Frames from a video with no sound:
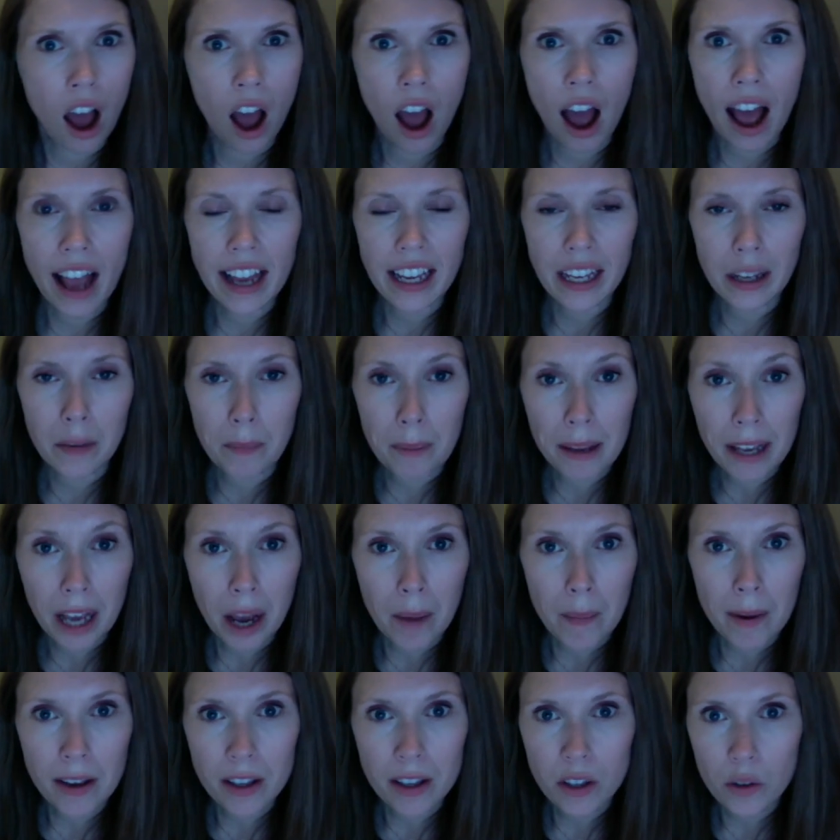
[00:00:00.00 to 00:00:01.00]
I can
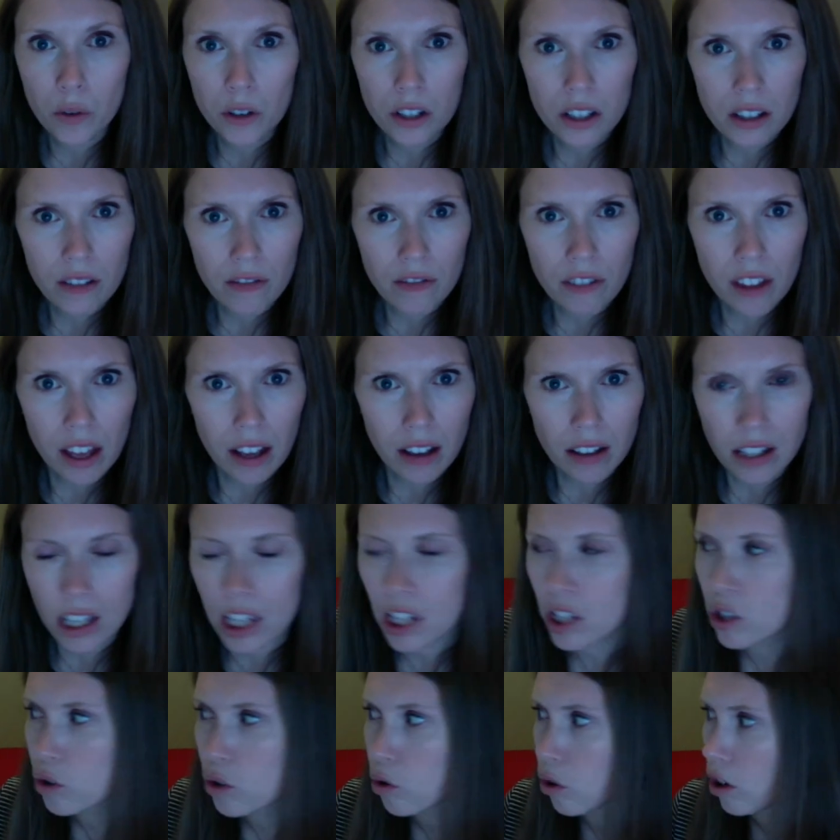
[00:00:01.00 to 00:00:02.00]
become all sorts of things.
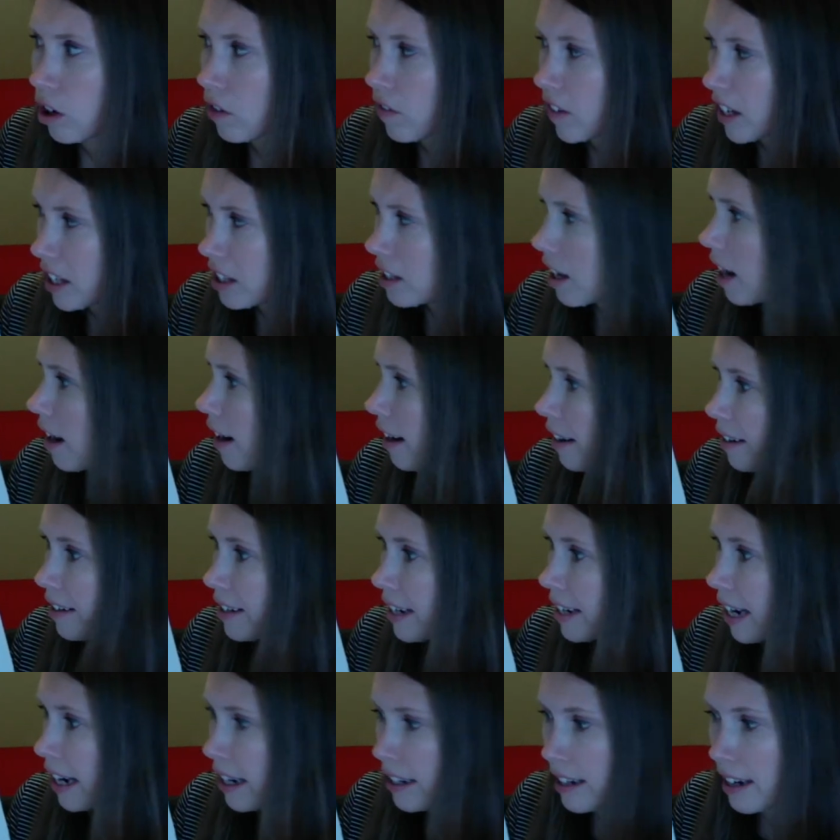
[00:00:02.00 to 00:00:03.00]
It's sort of exciting
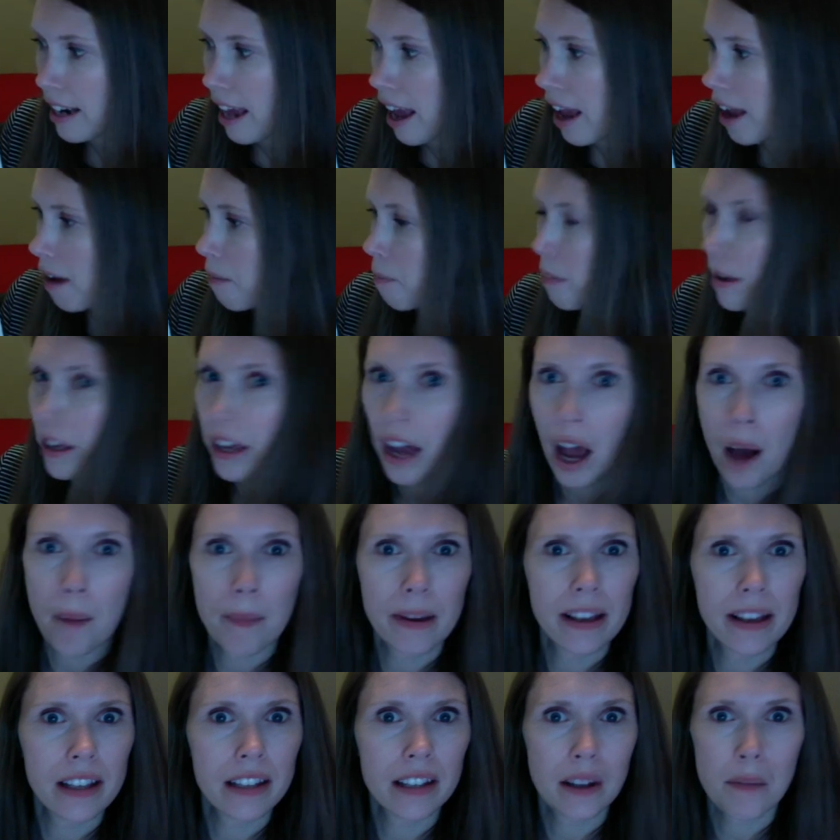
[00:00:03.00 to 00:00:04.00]
day to day,
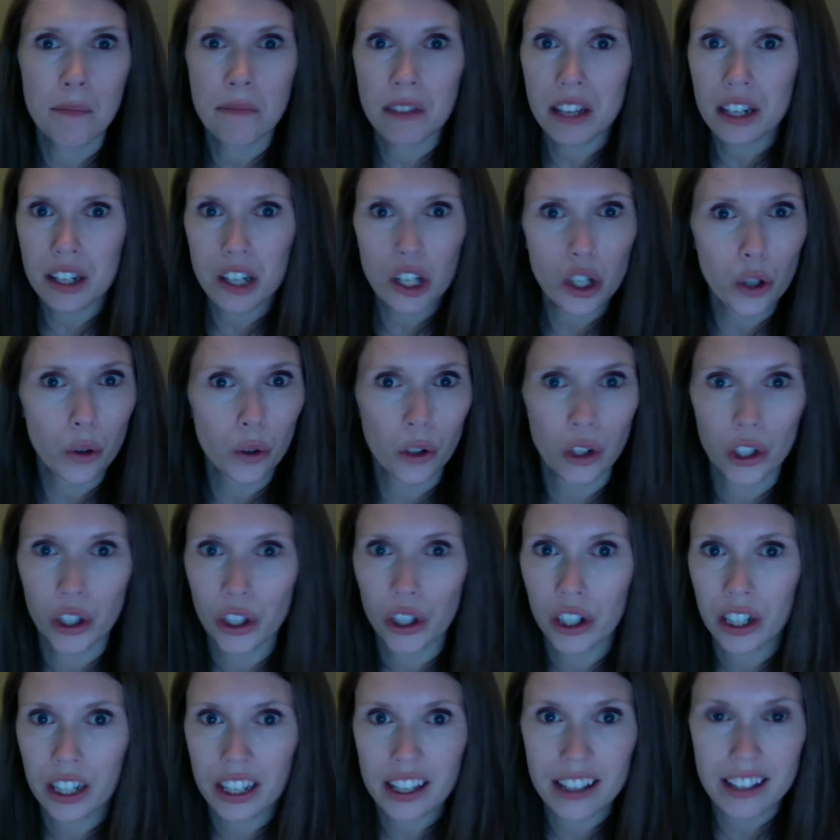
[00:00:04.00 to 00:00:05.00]
becoming something new,
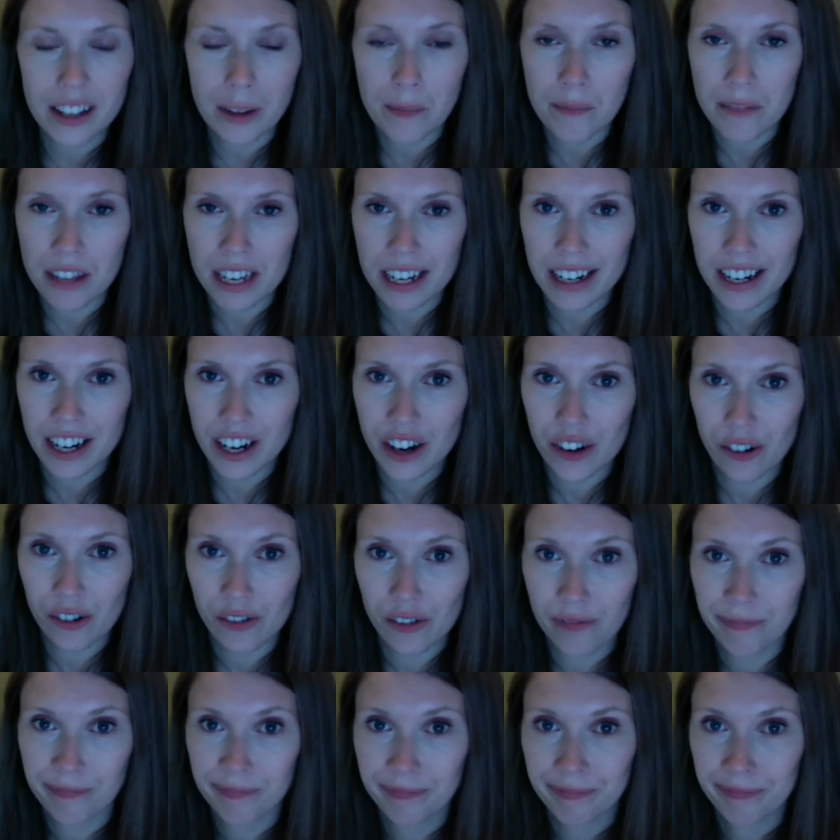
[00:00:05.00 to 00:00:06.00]
learning something new.